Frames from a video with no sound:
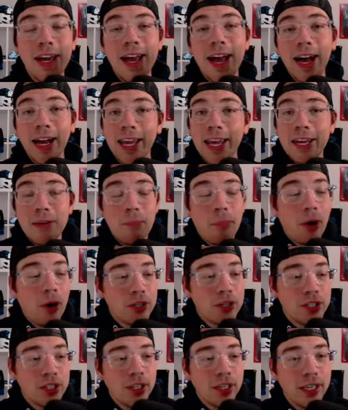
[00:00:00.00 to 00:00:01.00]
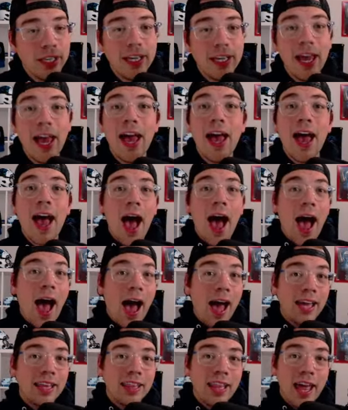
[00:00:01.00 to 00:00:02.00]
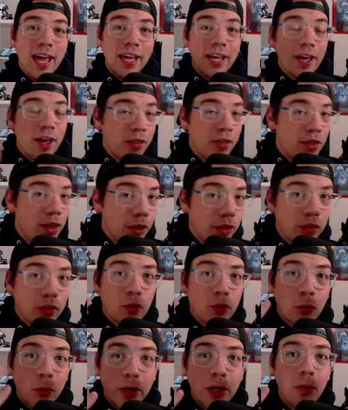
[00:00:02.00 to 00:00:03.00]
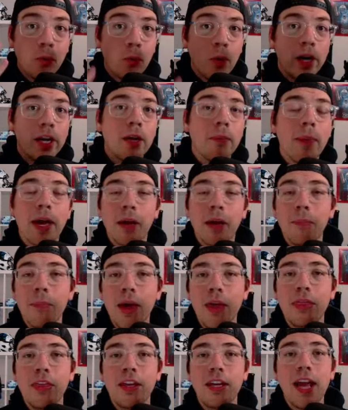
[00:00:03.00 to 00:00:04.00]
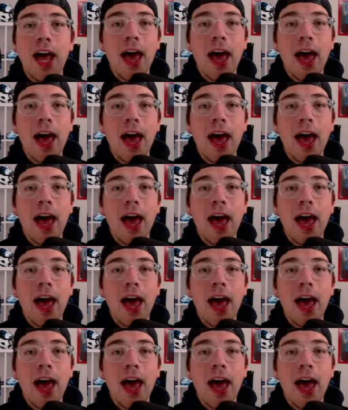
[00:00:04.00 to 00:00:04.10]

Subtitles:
Again, personally, I like the 3 running back method.